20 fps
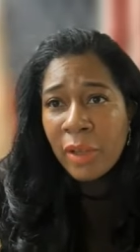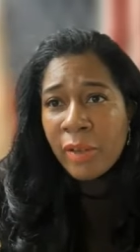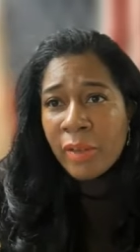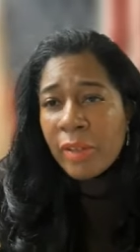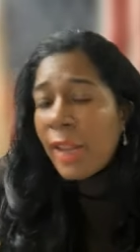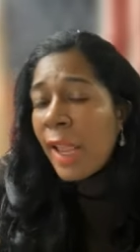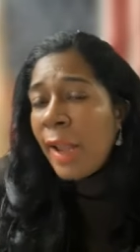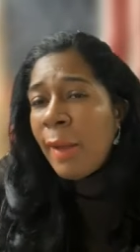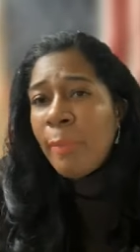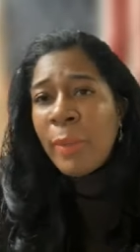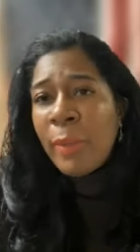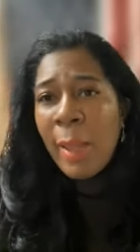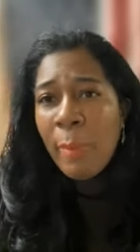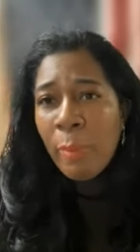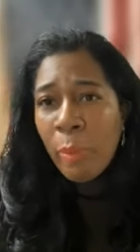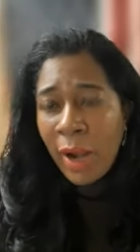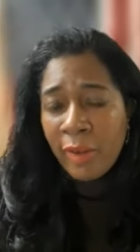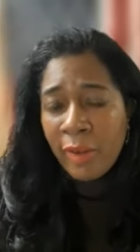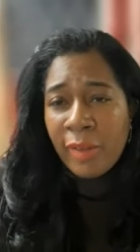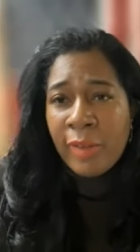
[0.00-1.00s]
So that, that
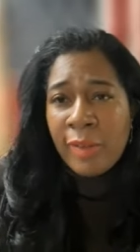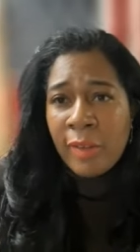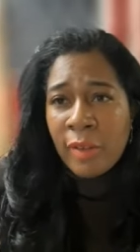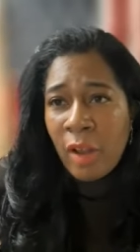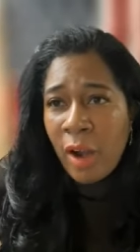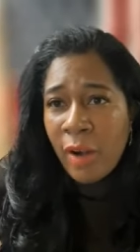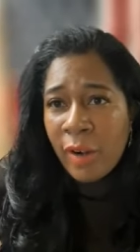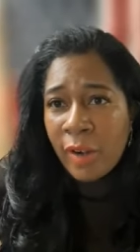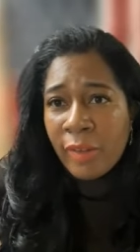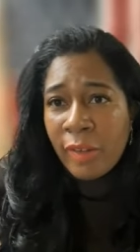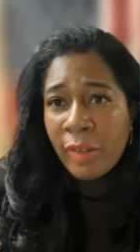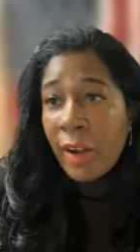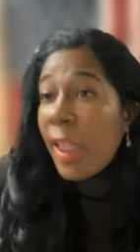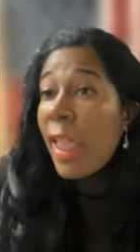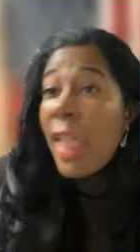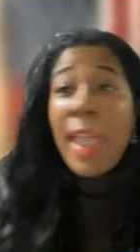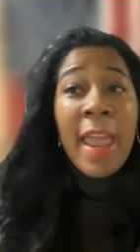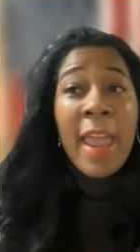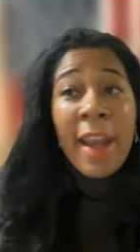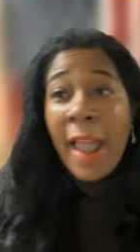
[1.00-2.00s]
process has already started.
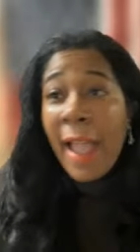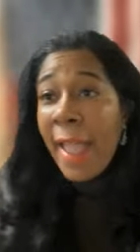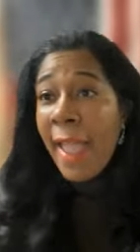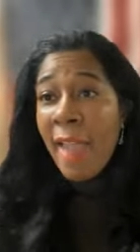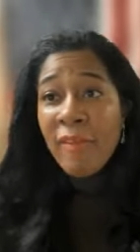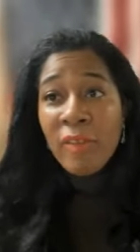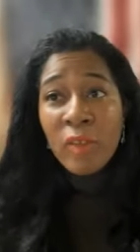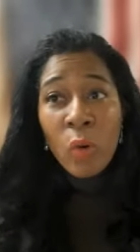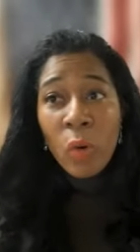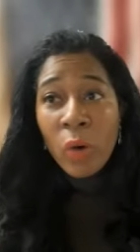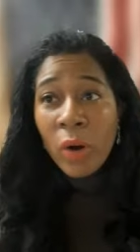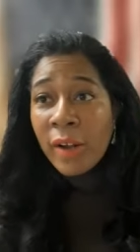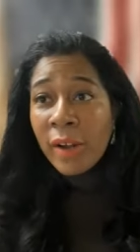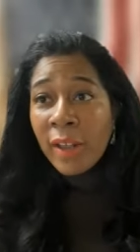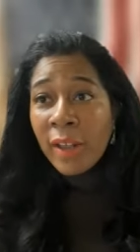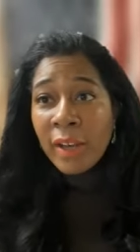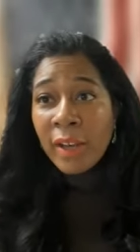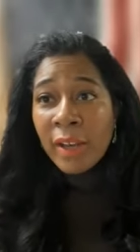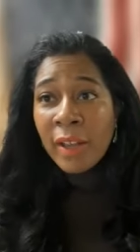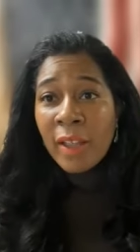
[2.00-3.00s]
And I haven't
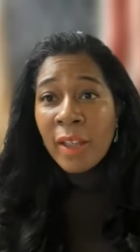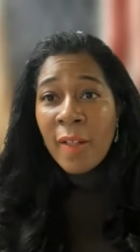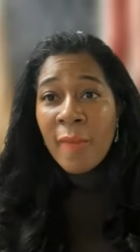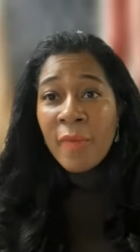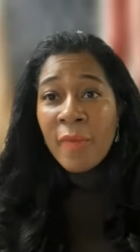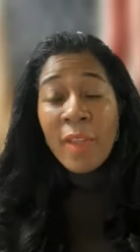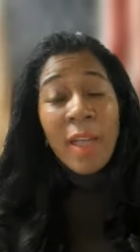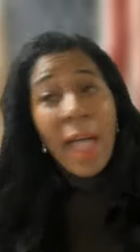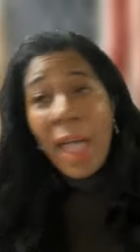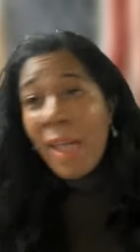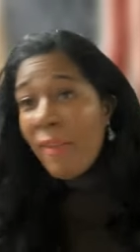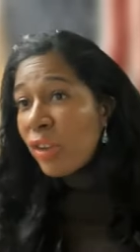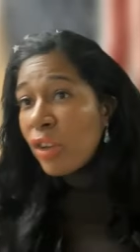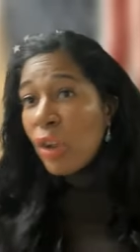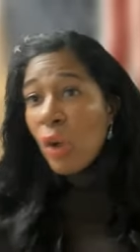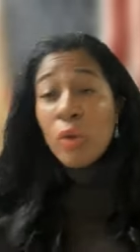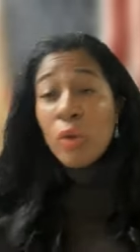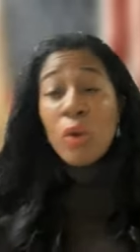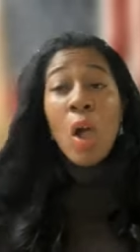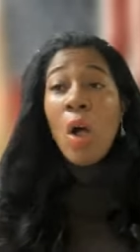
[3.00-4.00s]
coordinated it. I haven't
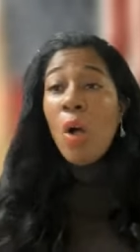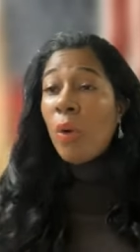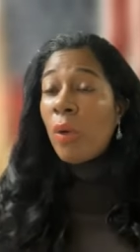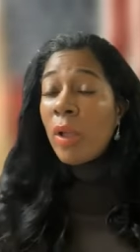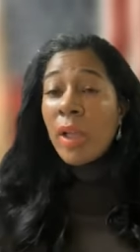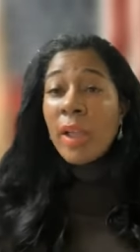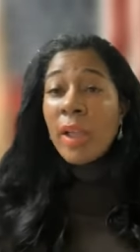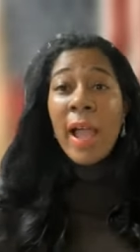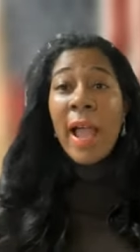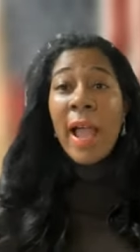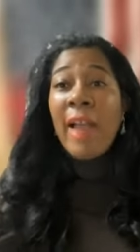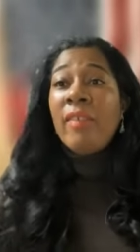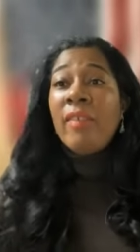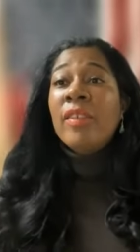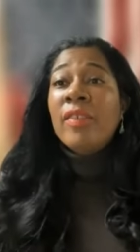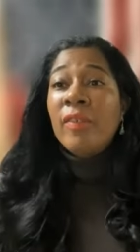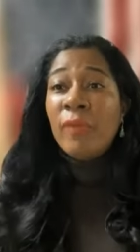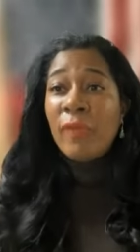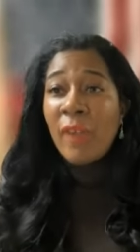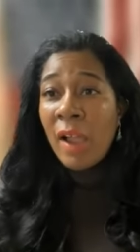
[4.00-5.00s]
told, no, I
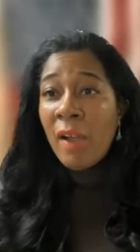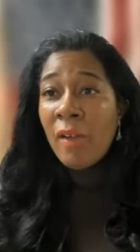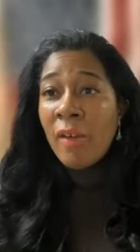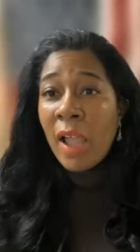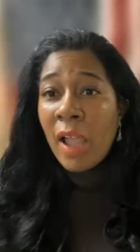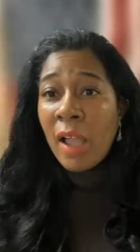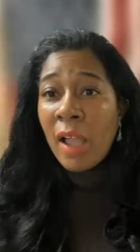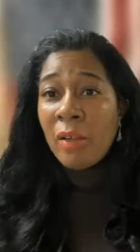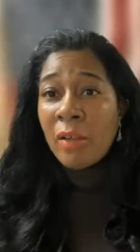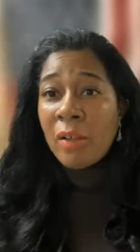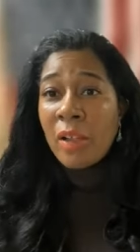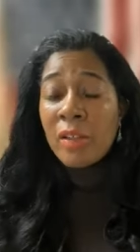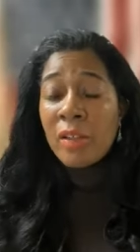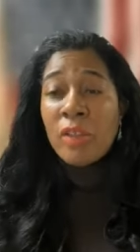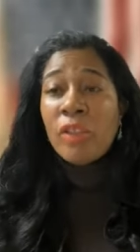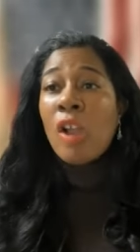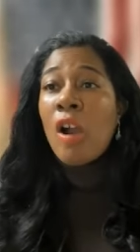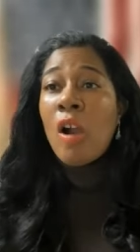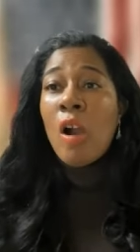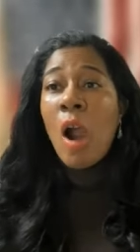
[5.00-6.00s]
just found out
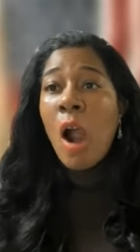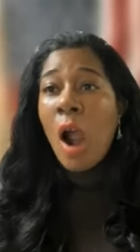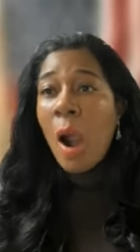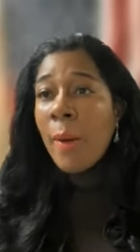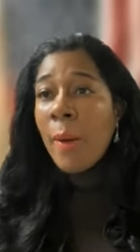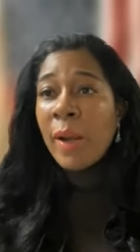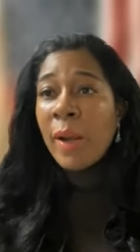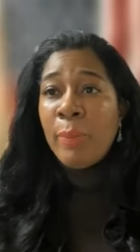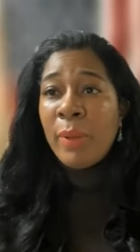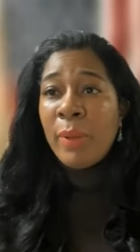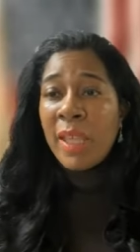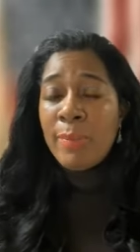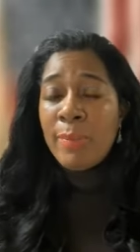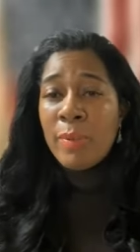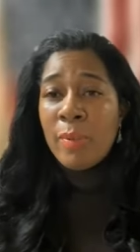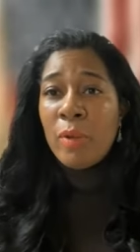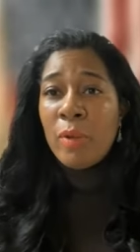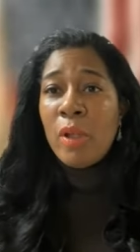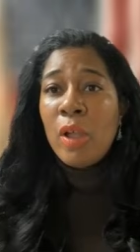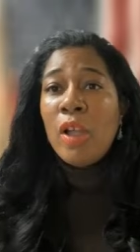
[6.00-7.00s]
that there are already
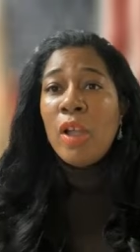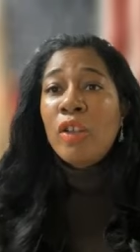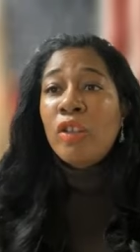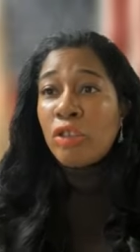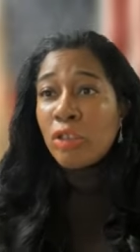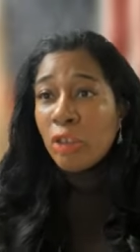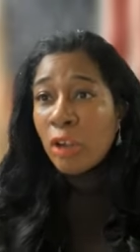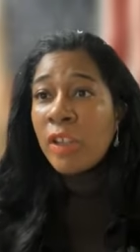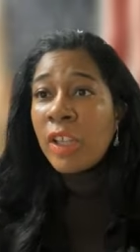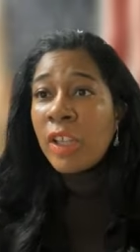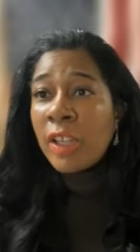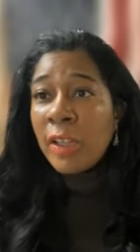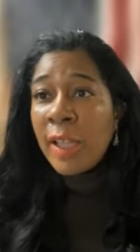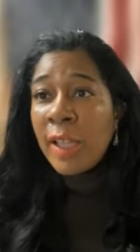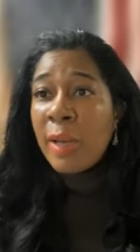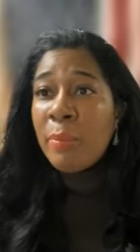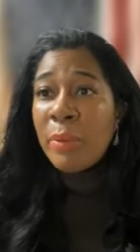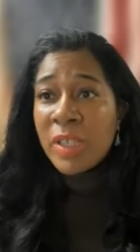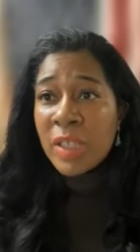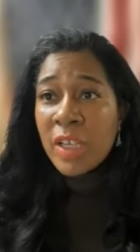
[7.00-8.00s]
people
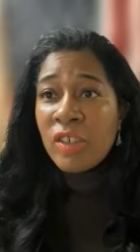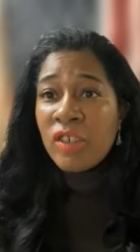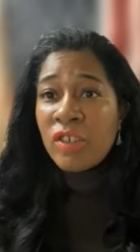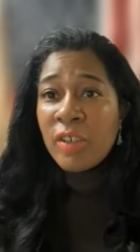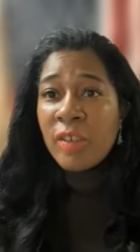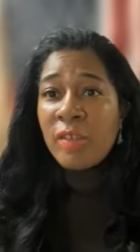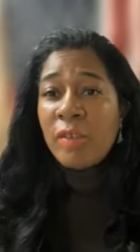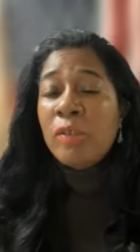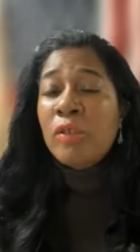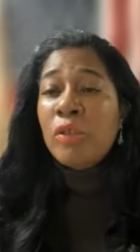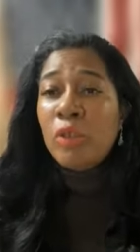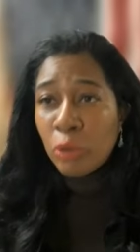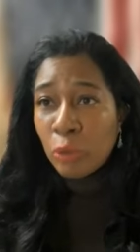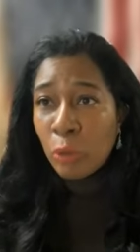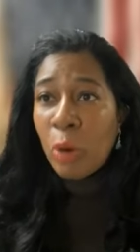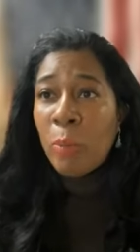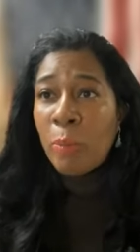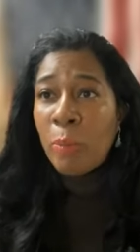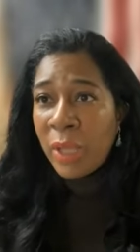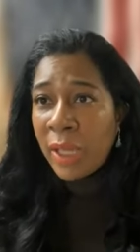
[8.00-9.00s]
circulating petitions to
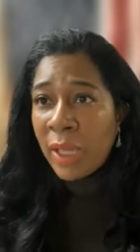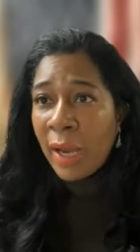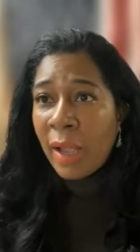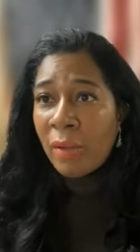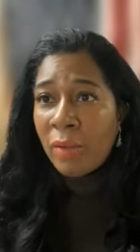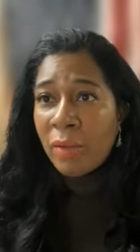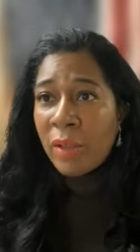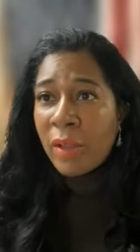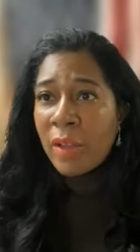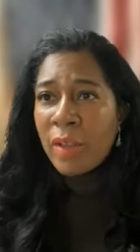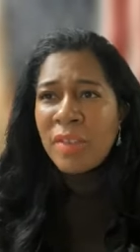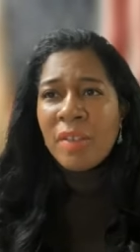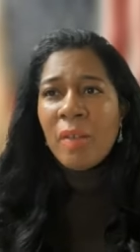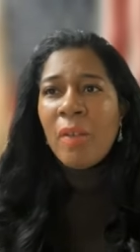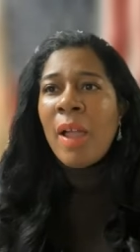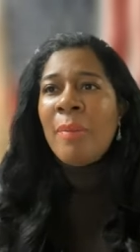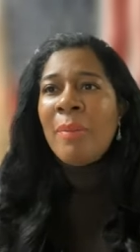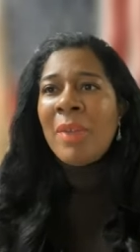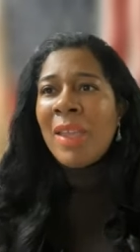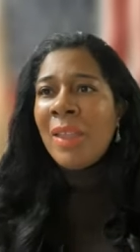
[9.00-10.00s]
throw Pete out.
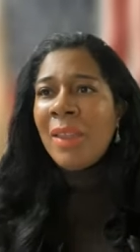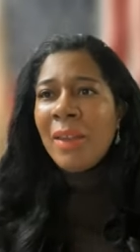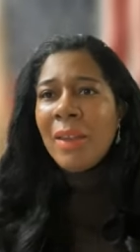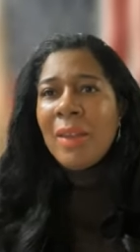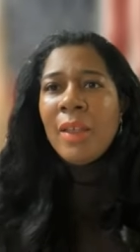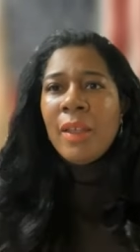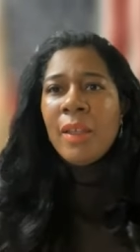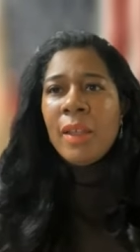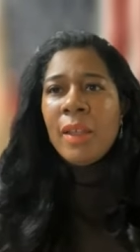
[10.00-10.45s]
So, I mean,